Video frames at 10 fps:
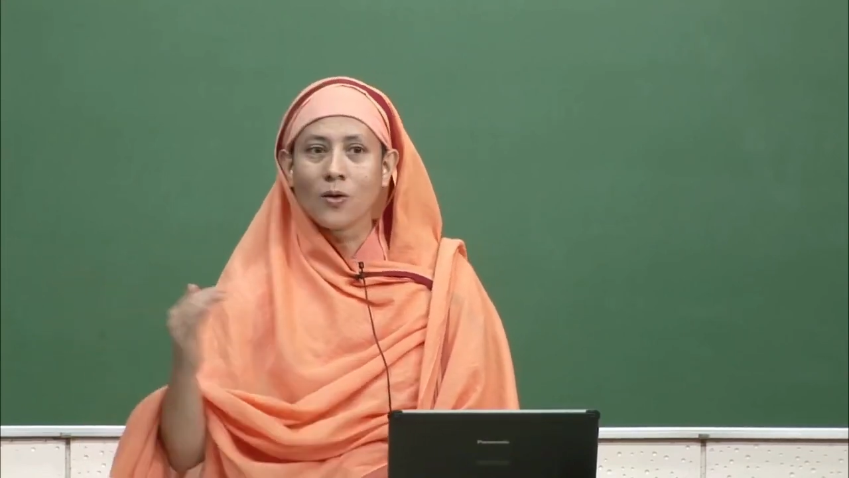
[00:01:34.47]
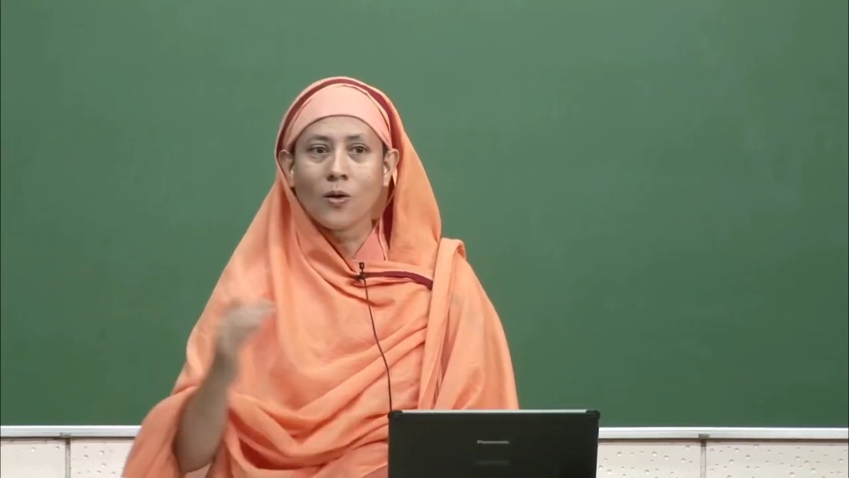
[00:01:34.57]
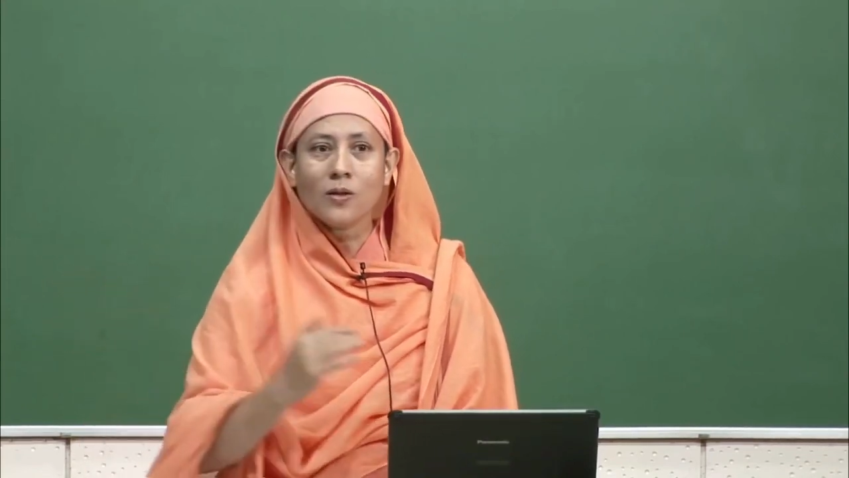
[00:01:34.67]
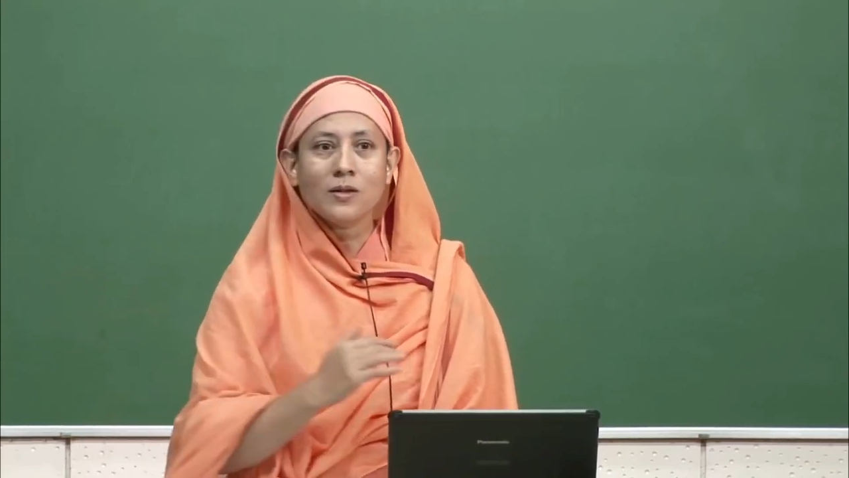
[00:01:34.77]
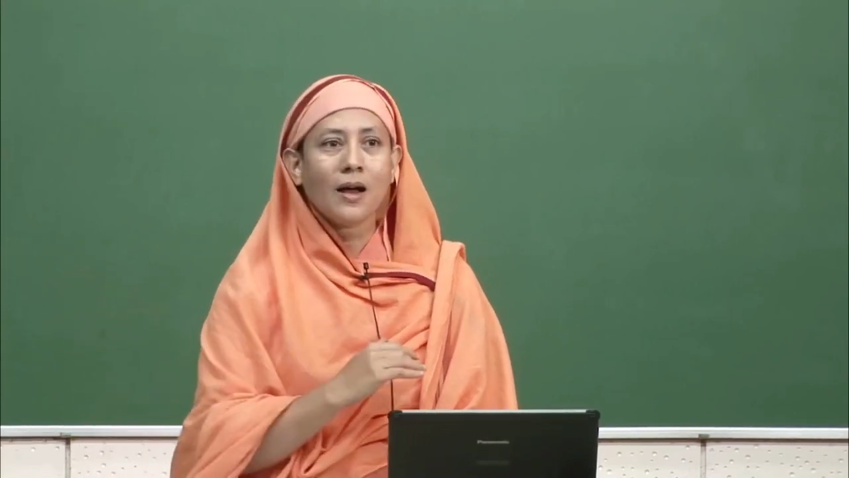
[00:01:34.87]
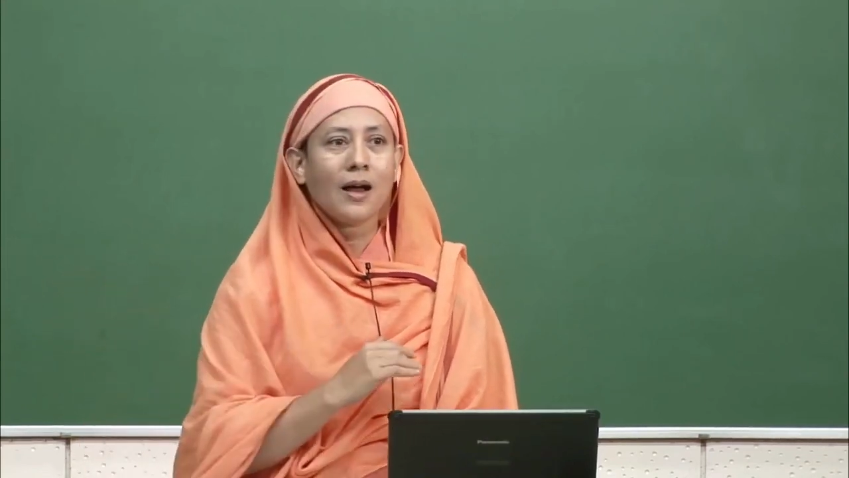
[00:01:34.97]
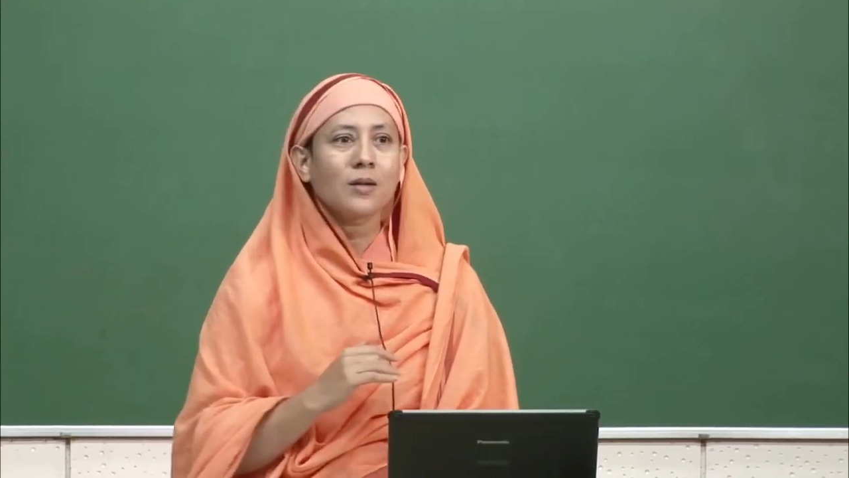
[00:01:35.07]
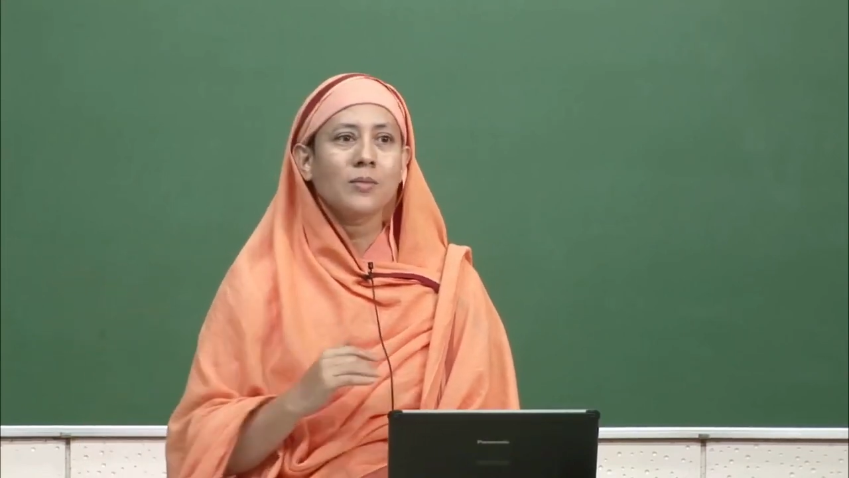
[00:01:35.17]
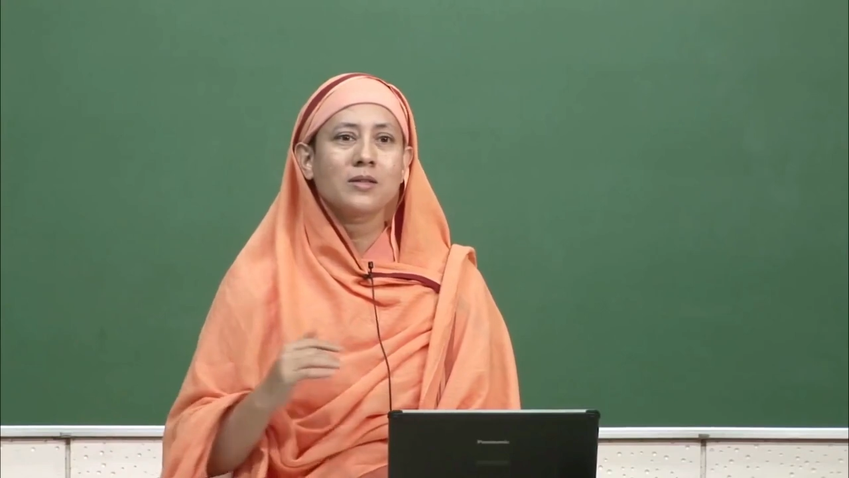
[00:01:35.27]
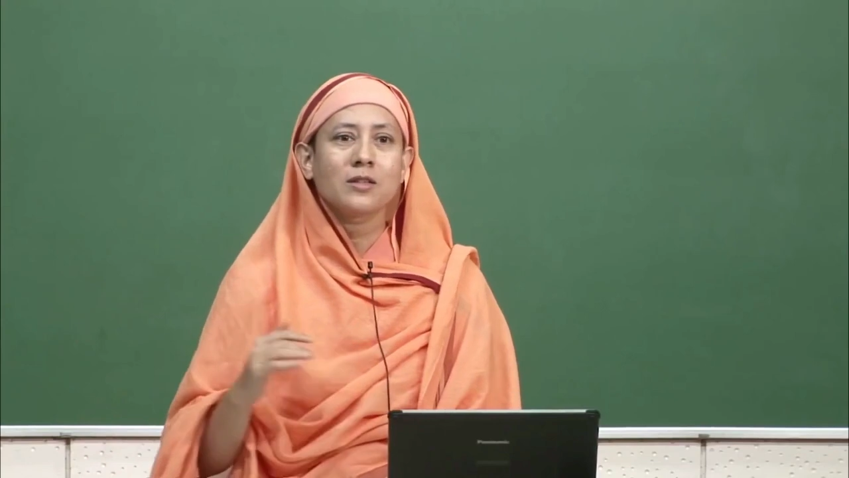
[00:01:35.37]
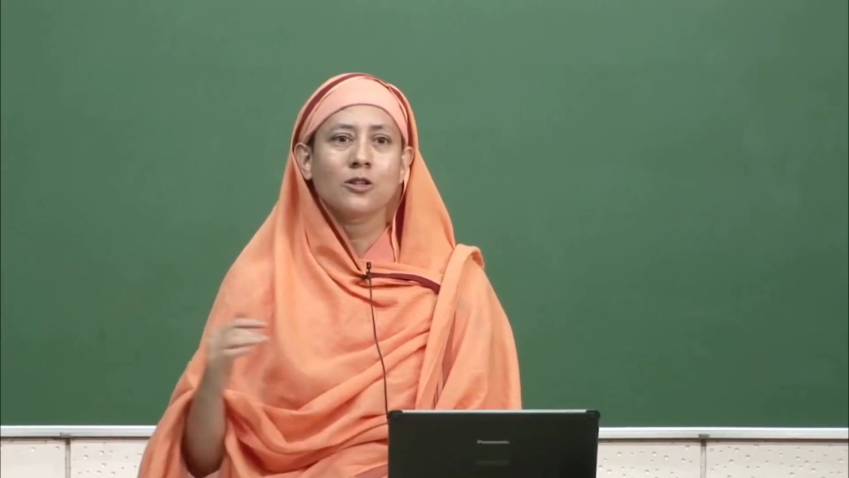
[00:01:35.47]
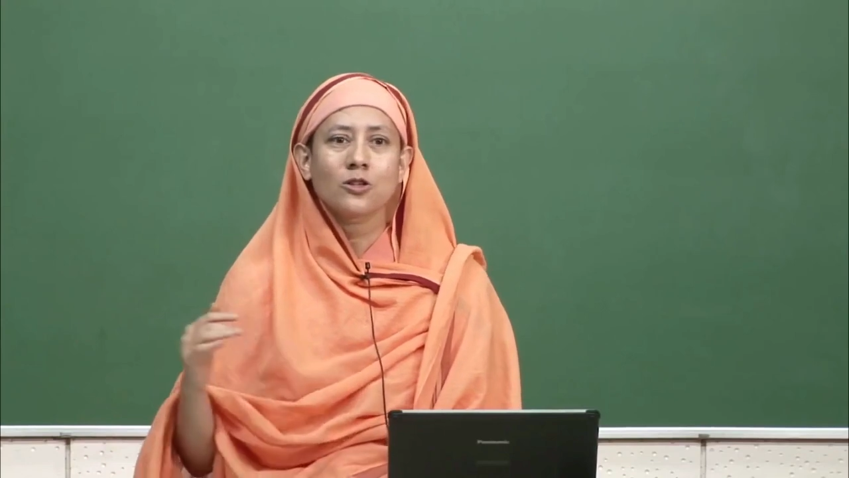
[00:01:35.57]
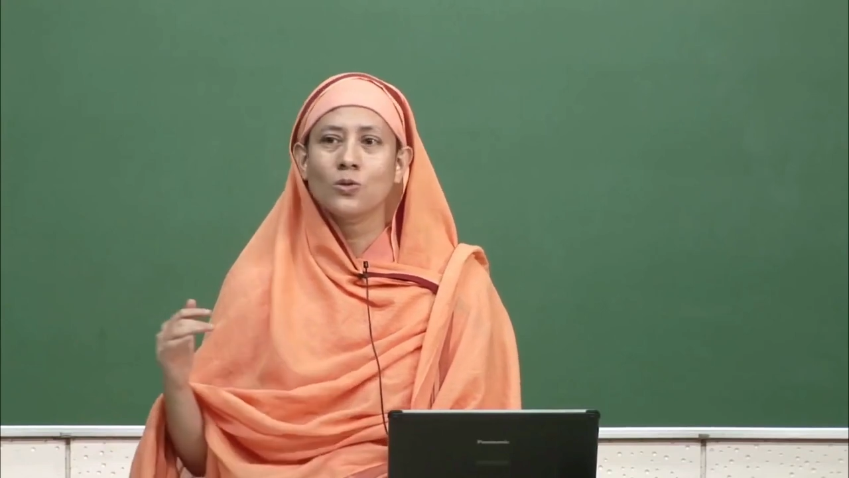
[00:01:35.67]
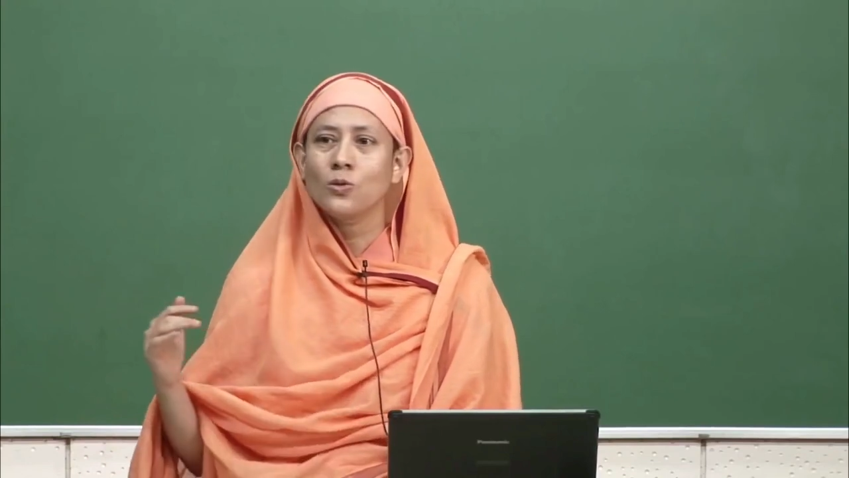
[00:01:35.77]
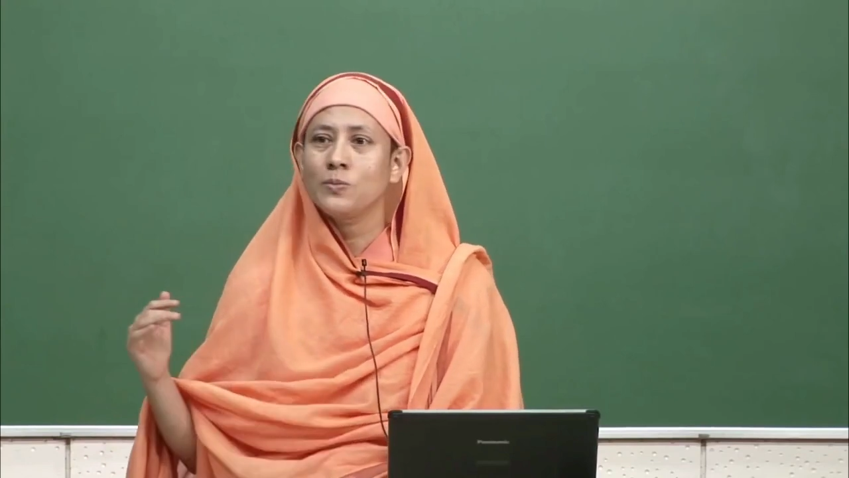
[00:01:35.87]
all the animals in the
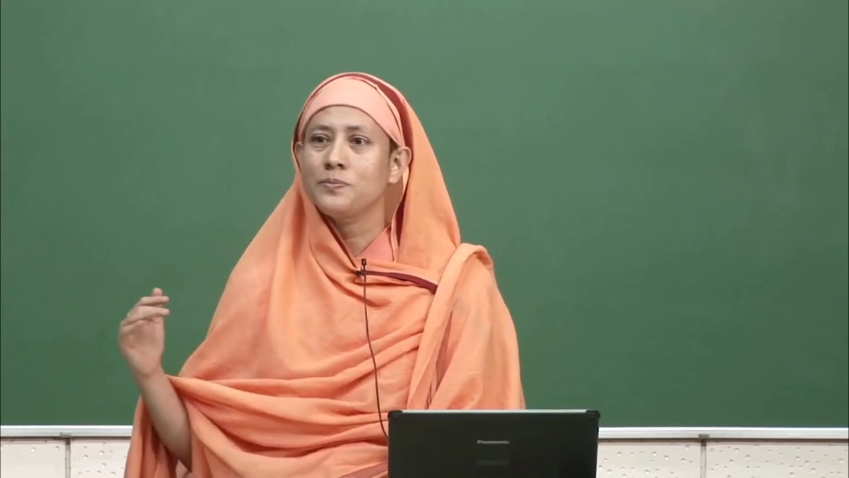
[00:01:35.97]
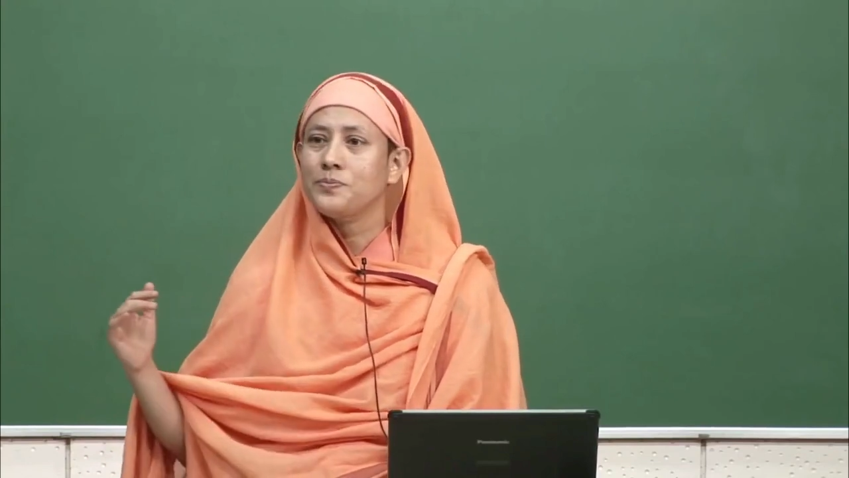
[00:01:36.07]
zoo.